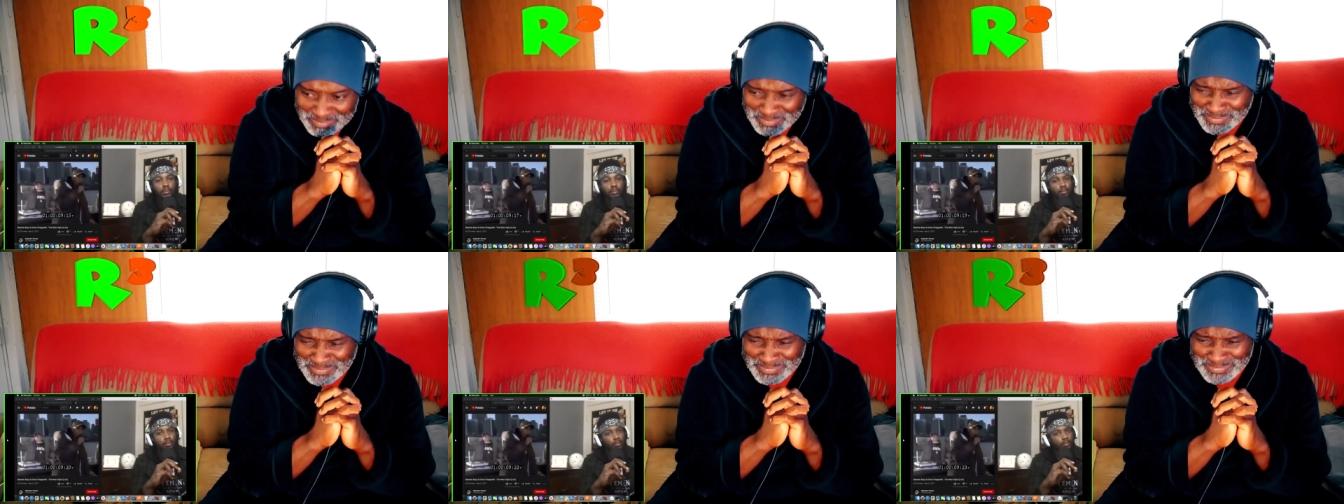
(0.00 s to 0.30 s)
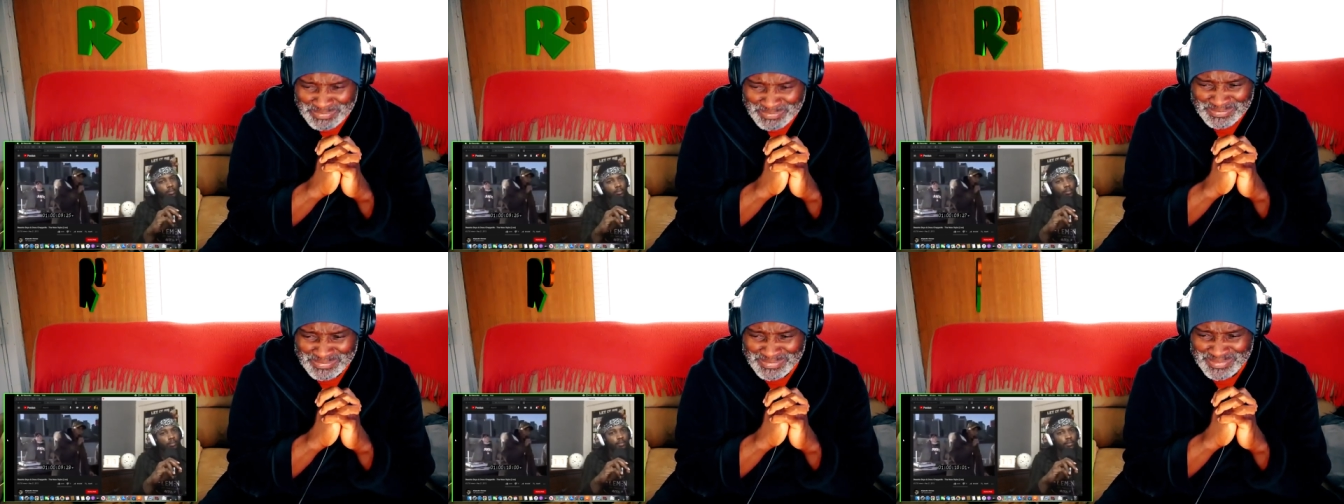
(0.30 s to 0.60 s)
The
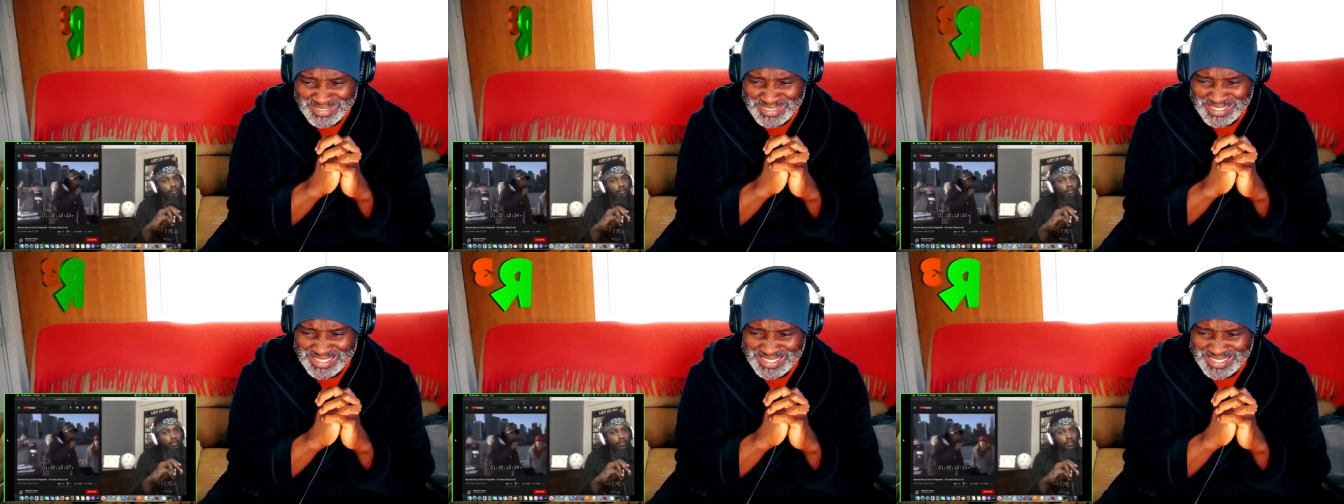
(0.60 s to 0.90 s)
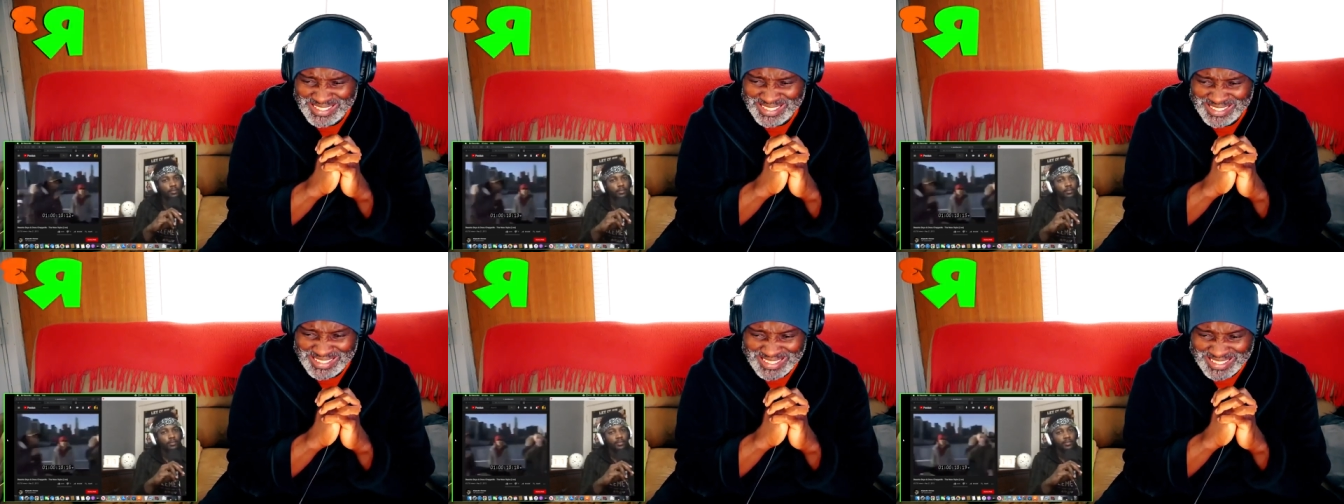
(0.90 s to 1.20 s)
Beastie
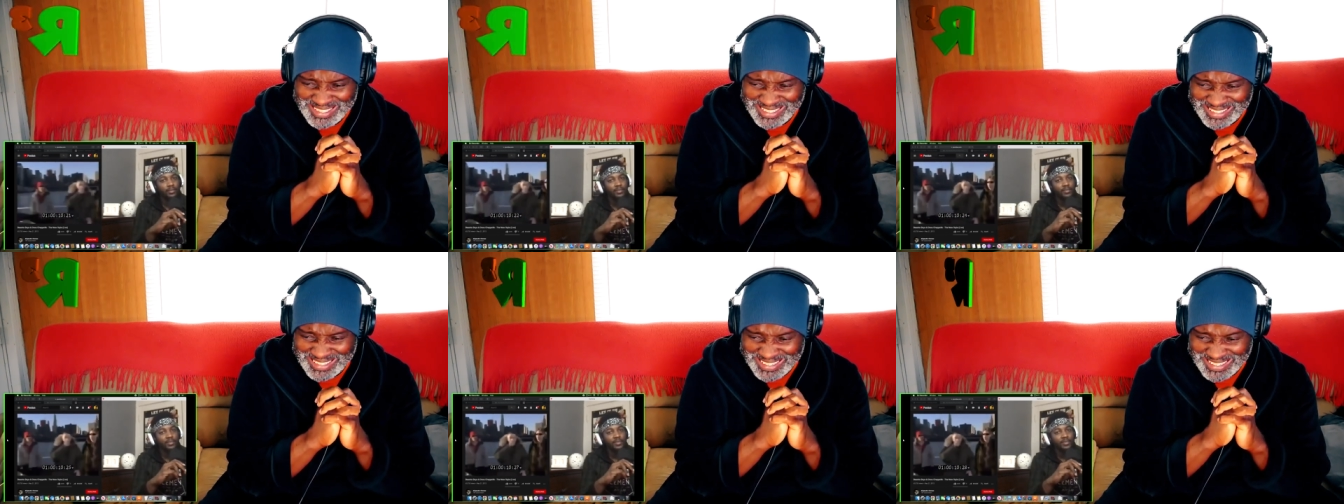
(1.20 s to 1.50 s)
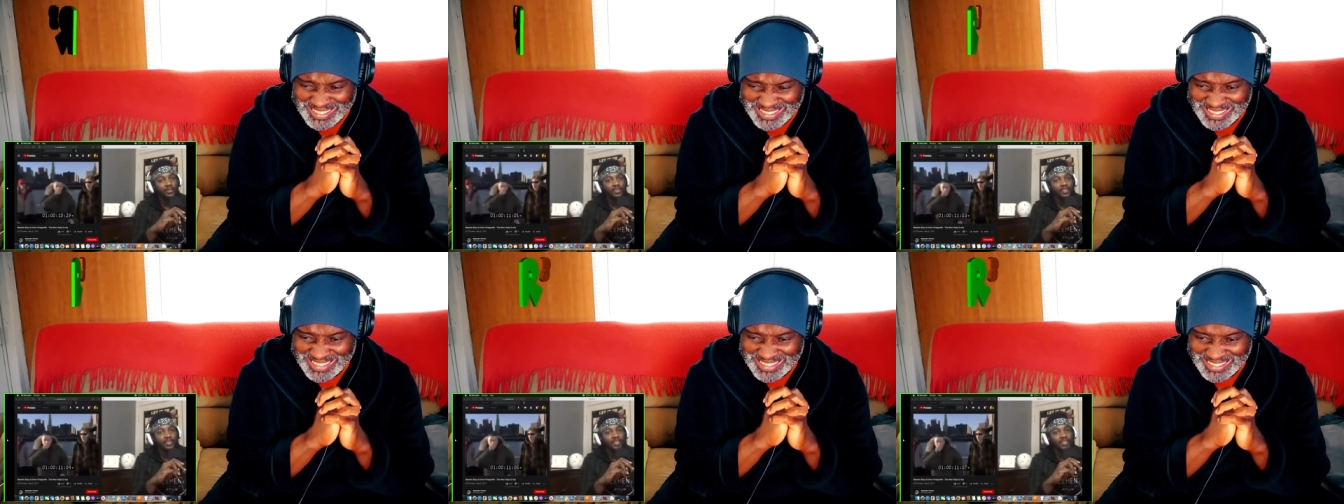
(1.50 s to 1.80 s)
Boys.
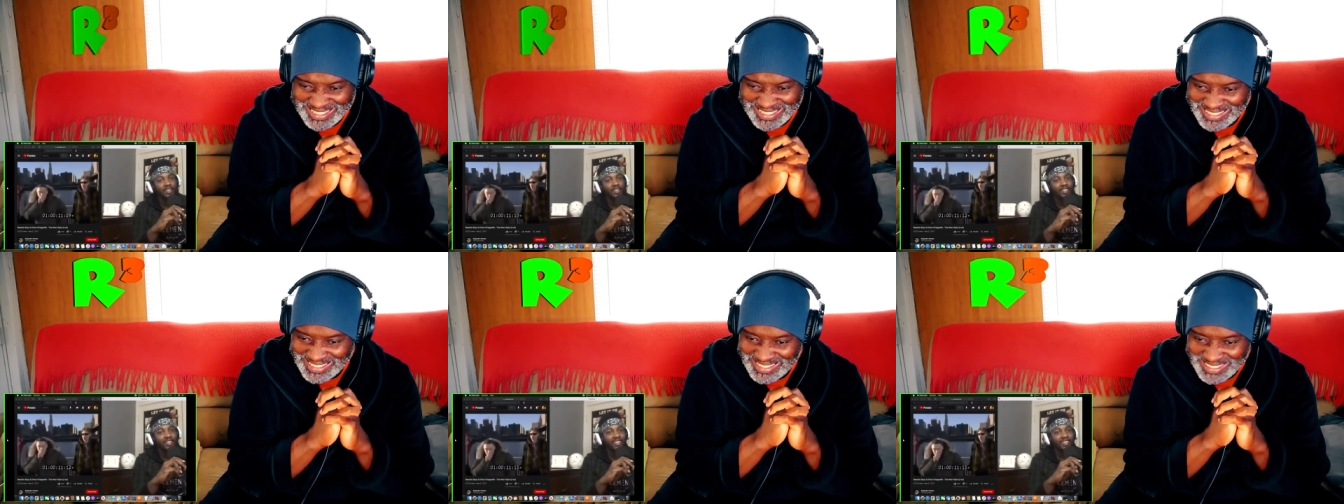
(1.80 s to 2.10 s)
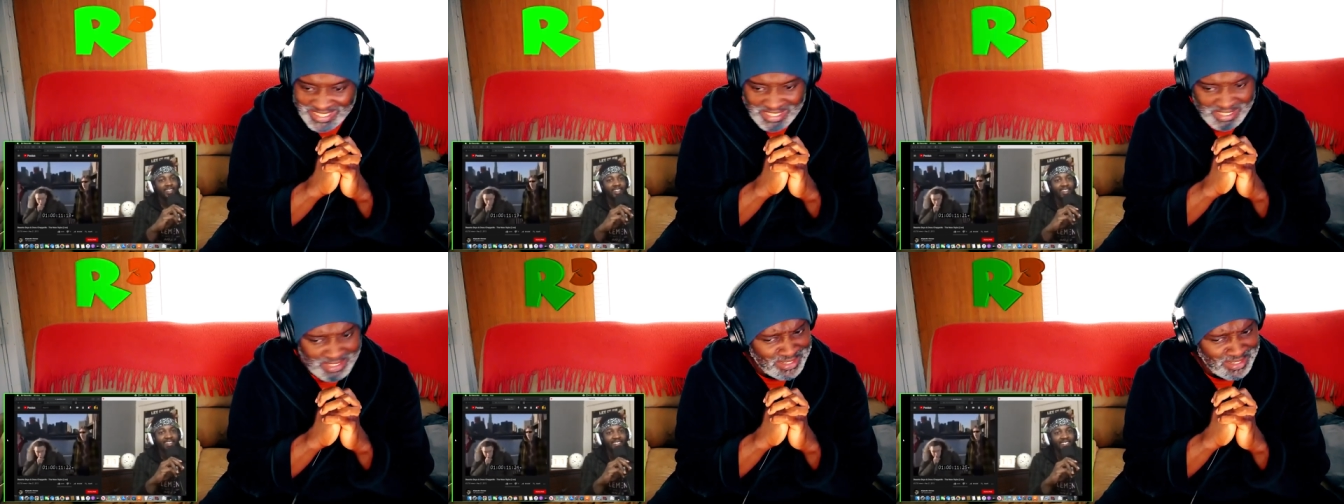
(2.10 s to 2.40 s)
And on
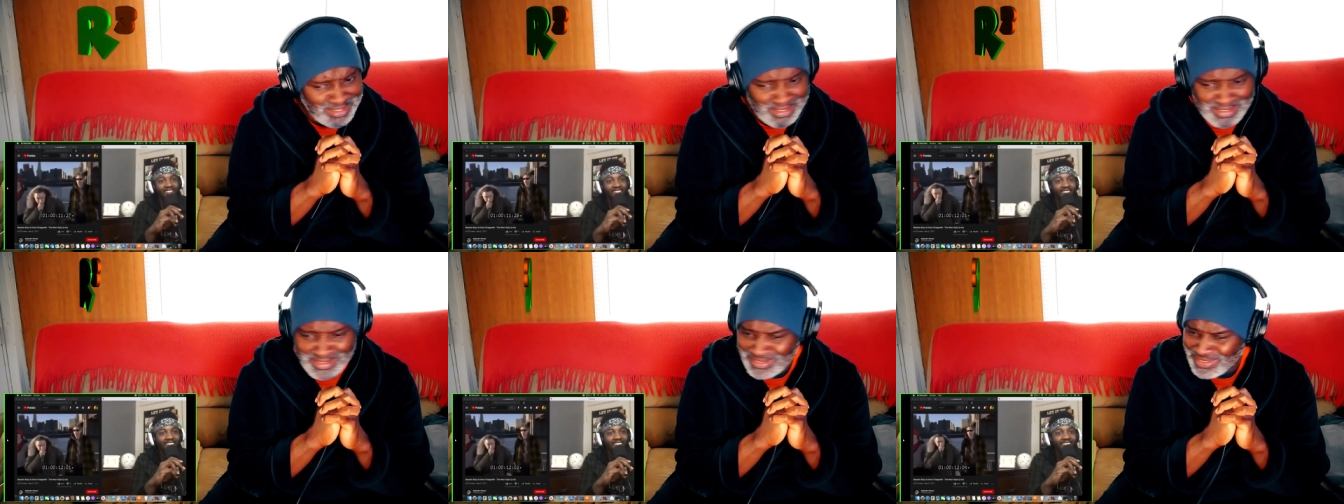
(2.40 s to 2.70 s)
the cool